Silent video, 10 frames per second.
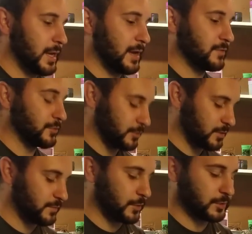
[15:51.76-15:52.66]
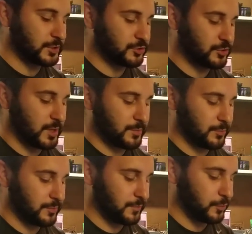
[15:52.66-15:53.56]
after a voltage drop through
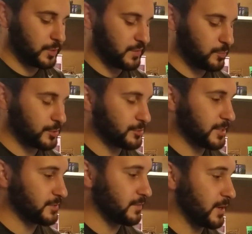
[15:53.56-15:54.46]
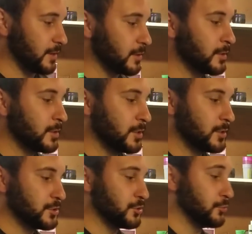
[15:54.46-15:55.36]
the full wave bridge rectifier
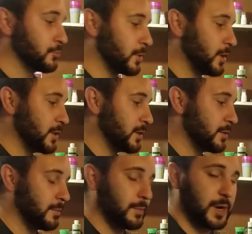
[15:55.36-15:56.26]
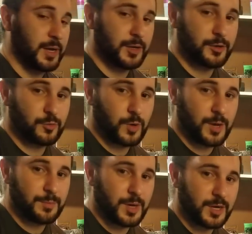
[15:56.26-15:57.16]
to run my 100
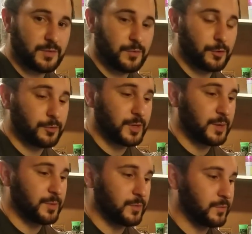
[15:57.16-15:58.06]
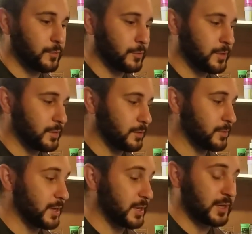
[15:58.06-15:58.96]
watt buck converter that I built for the or
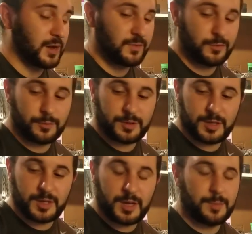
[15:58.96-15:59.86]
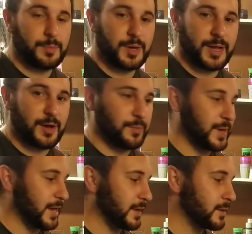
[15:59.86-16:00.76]
that I got for the uh, bug out
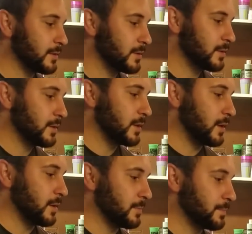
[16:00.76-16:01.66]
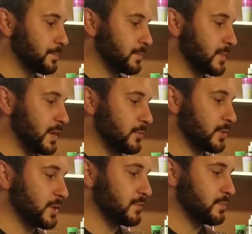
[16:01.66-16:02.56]
bag. Um, that will
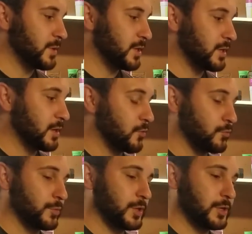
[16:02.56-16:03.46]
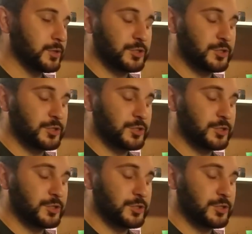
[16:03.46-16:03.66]
give me a really good